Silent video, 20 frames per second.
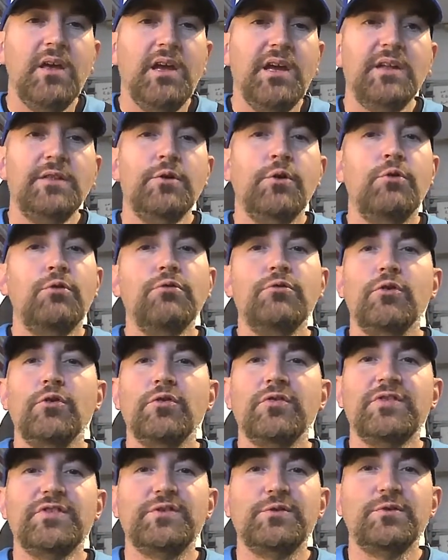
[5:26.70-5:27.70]
and the whole
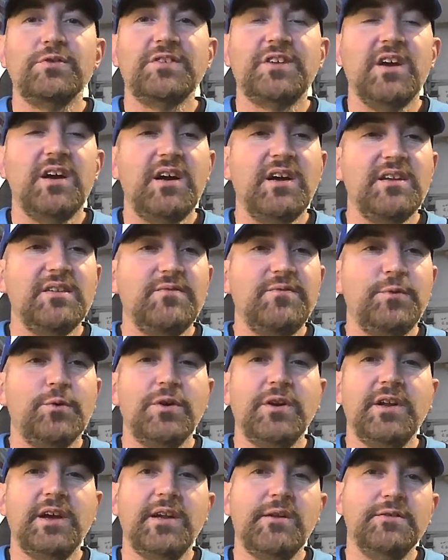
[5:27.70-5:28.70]
grocery store's got
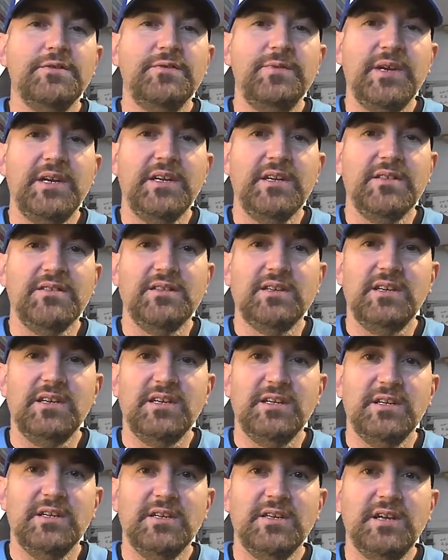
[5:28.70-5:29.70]
49ers fans in
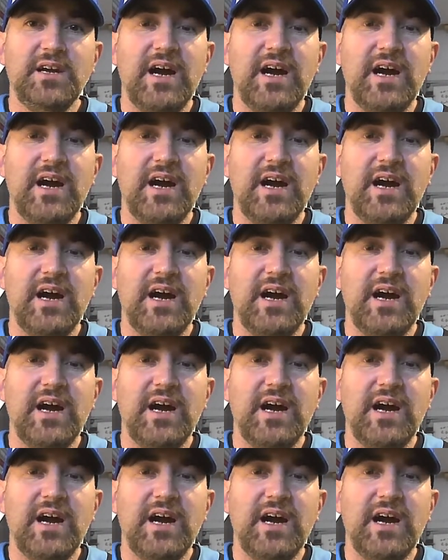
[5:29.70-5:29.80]
it.